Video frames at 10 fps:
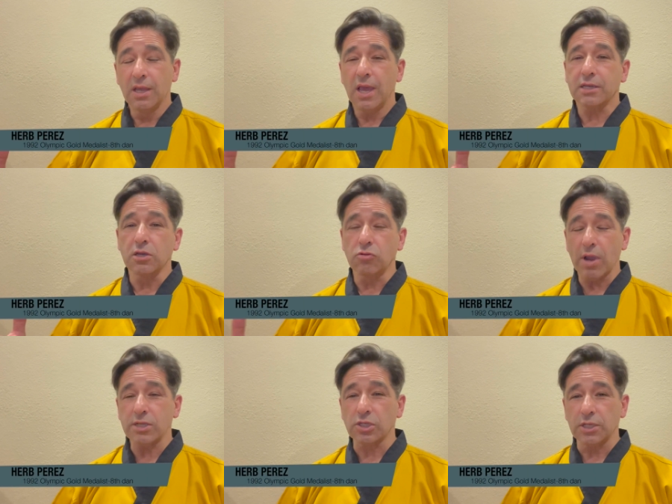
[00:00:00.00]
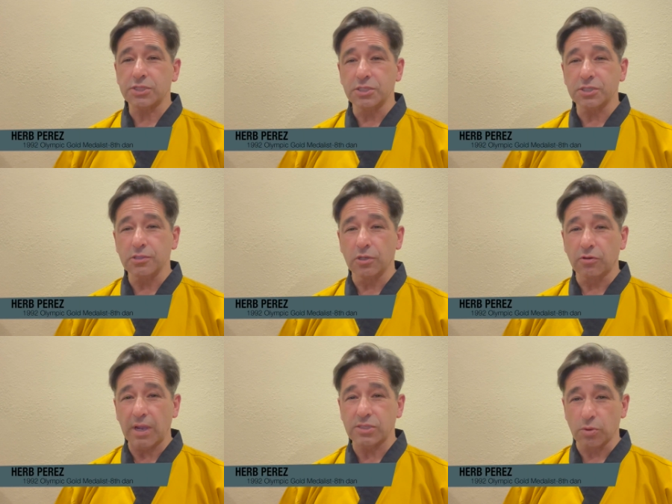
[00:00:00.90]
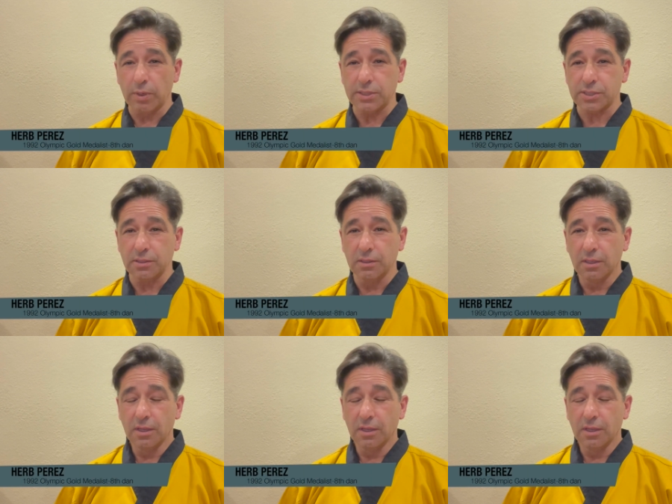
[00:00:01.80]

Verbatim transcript: and congratulations on your graduation.